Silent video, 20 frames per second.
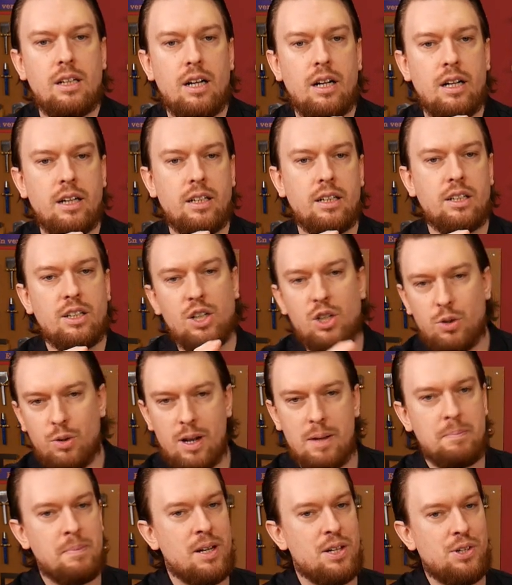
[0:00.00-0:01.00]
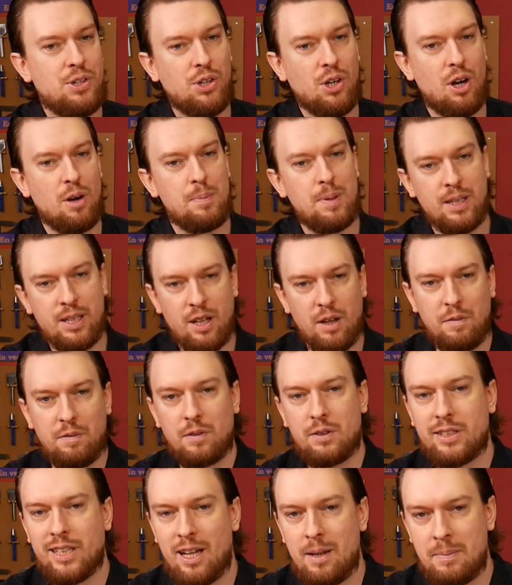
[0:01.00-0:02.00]
I'm going to quit my job and go
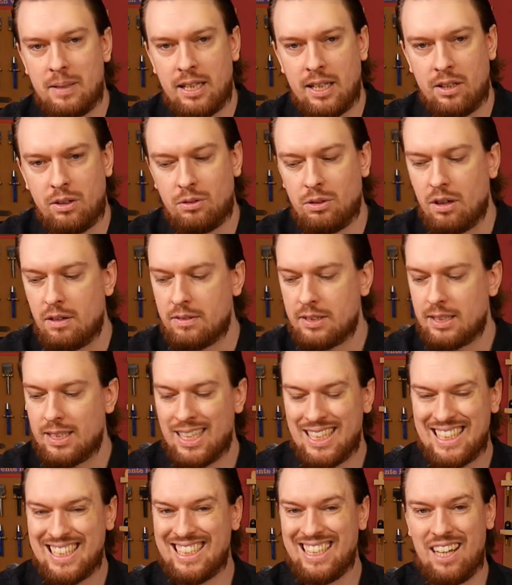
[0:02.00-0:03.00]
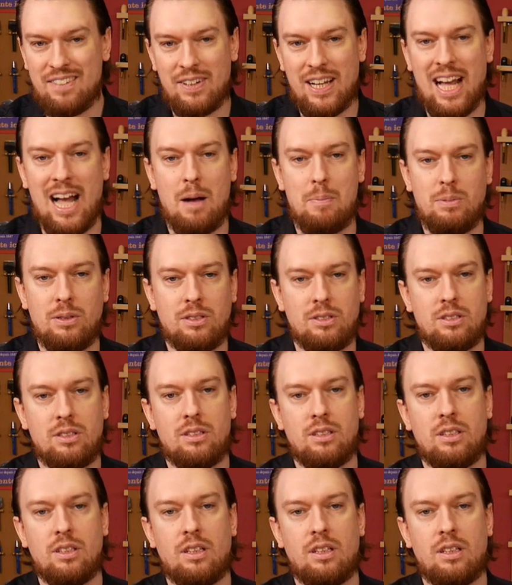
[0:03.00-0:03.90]
full time in leathercraft. That just never happened.